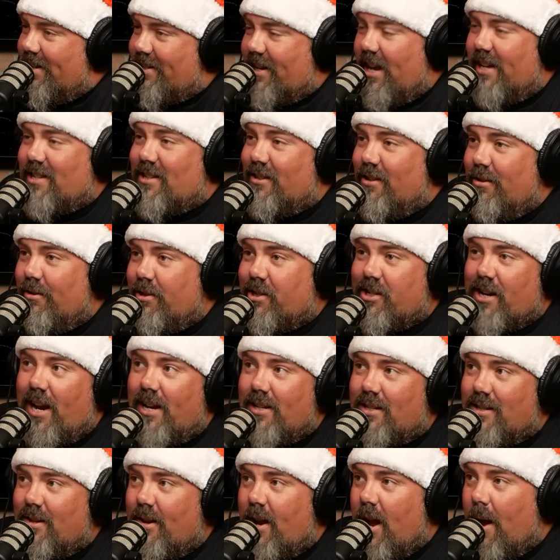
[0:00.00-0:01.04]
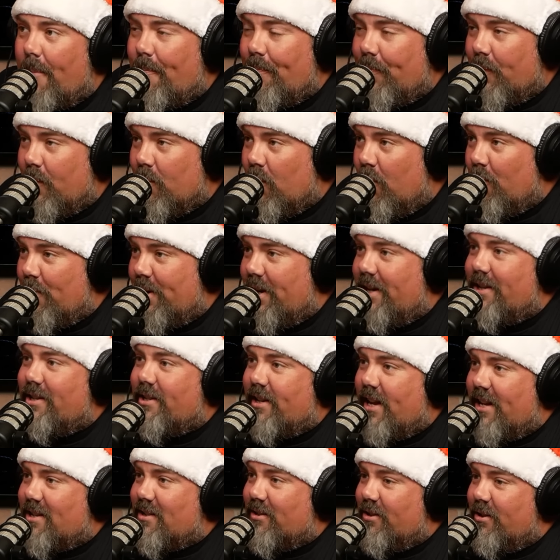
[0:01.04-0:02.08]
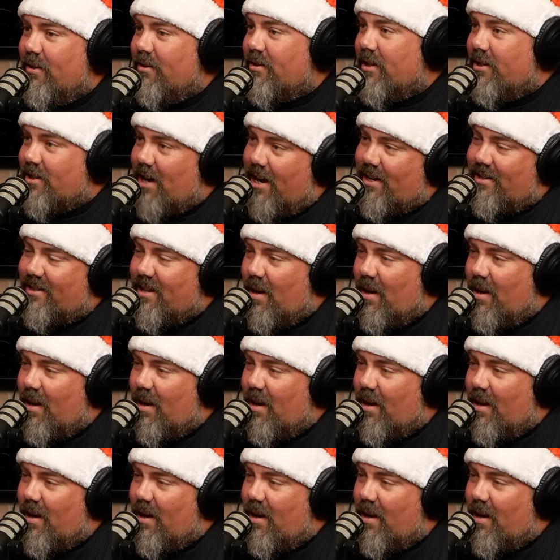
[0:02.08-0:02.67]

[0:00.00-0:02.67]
Gets loose, chases it up. Well, when he gets loose, he chases